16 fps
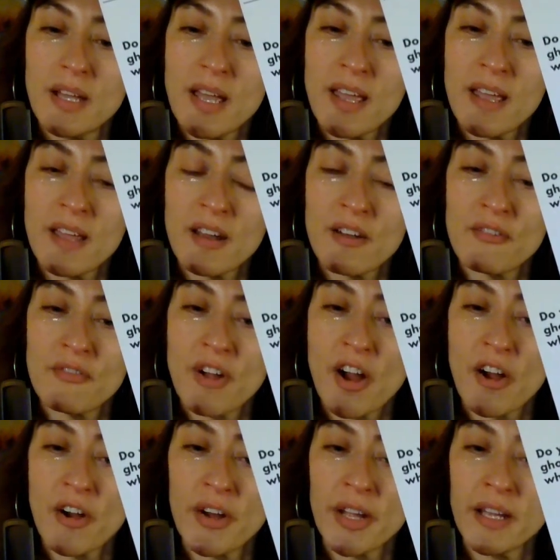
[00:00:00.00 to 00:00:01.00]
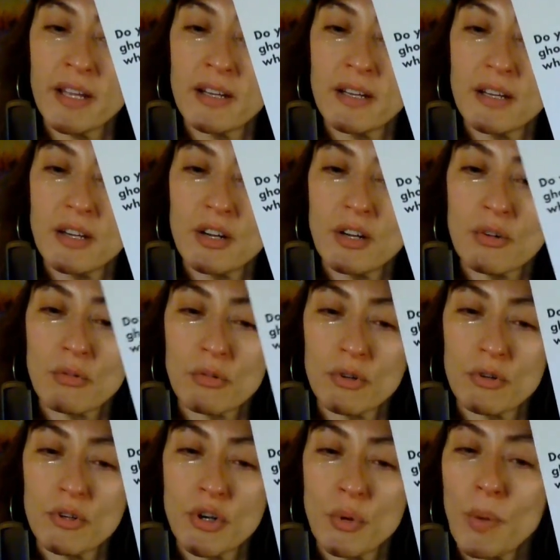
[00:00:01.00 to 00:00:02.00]
in a very
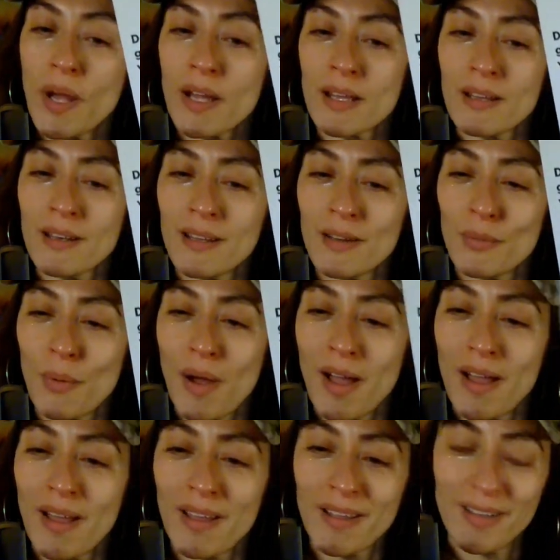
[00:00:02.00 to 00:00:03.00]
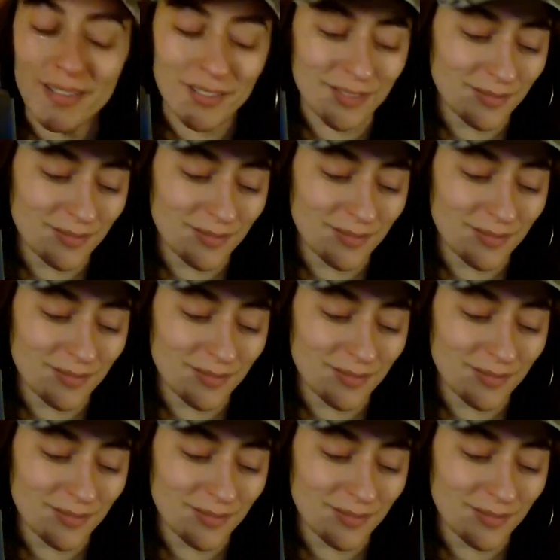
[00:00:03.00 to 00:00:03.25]
rude awakening way.